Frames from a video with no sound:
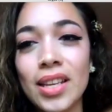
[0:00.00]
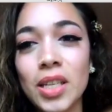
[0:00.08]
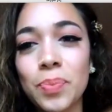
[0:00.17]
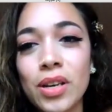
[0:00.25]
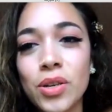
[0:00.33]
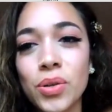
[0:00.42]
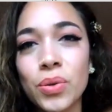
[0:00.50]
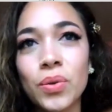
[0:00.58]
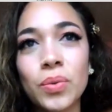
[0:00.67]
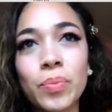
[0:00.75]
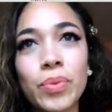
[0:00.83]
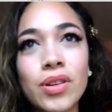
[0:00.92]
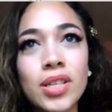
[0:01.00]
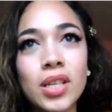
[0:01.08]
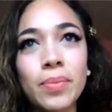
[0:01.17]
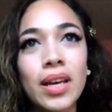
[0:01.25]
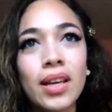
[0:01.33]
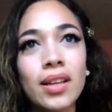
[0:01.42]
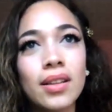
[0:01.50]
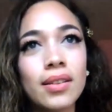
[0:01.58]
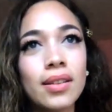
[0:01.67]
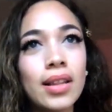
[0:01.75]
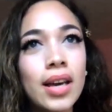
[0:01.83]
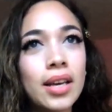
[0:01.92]
special person in my
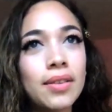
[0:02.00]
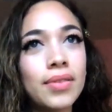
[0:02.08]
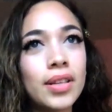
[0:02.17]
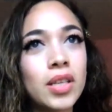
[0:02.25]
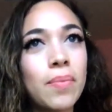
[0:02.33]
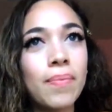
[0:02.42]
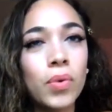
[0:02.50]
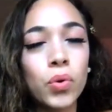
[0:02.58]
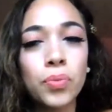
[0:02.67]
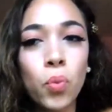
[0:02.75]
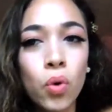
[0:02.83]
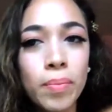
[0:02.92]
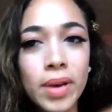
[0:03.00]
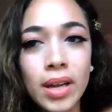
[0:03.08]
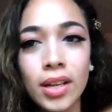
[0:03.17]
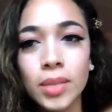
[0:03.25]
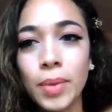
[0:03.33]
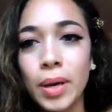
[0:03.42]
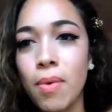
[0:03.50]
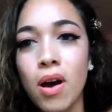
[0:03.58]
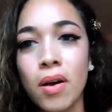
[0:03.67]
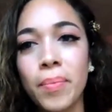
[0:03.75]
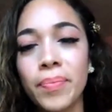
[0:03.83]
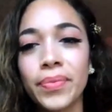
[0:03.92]
life that's a woman, it's my
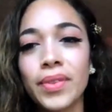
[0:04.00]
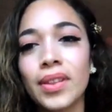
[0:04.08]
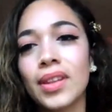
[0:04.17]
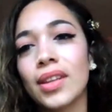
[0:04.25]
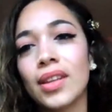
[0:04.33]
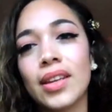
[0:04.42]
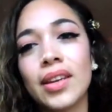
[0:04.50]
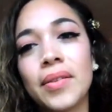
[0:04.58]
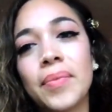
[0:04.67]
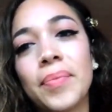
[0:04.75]
mom. There you go.